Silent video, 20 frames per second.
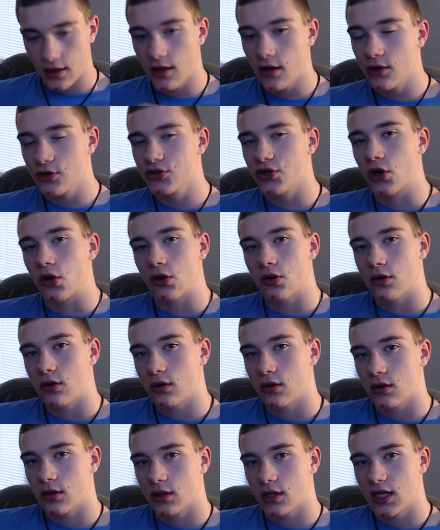And also,
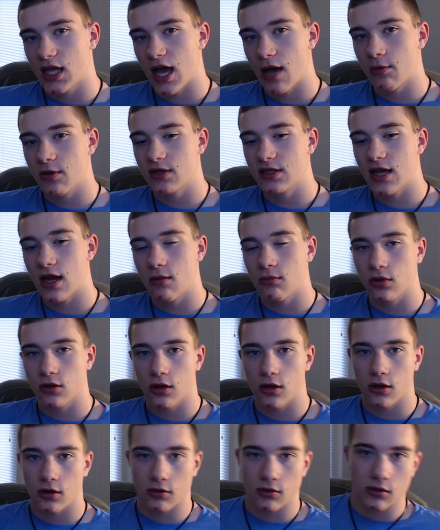comment down
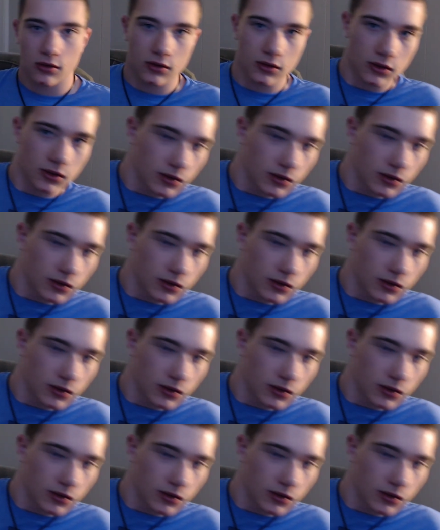below.